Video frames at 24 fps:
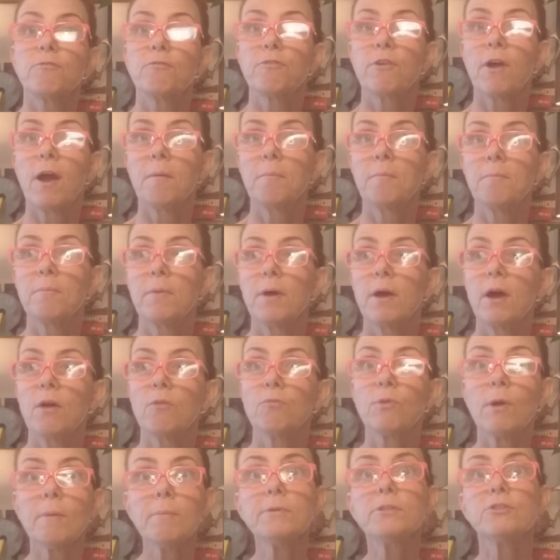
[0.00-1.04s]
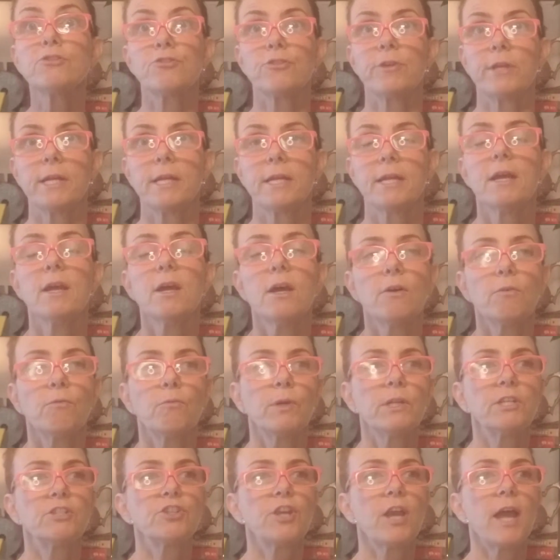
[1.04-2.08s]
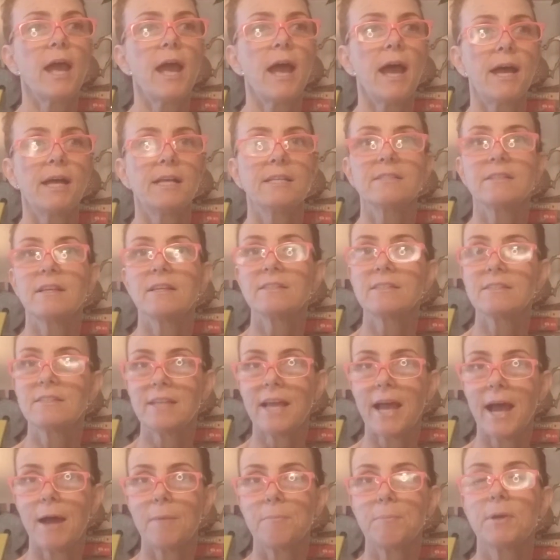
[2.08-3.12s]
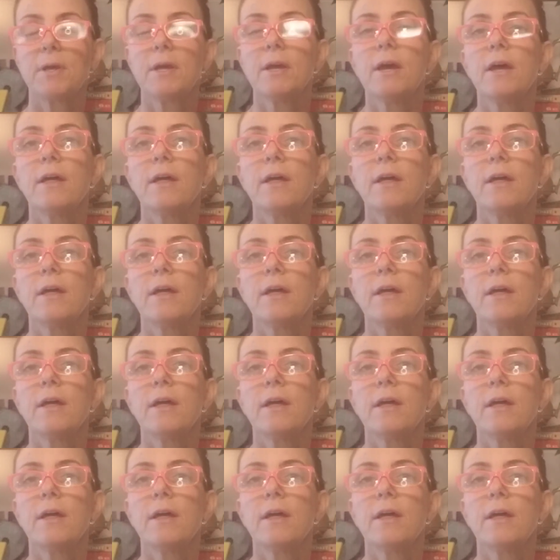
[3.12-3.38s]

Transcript: from a rubber tree, which has a sap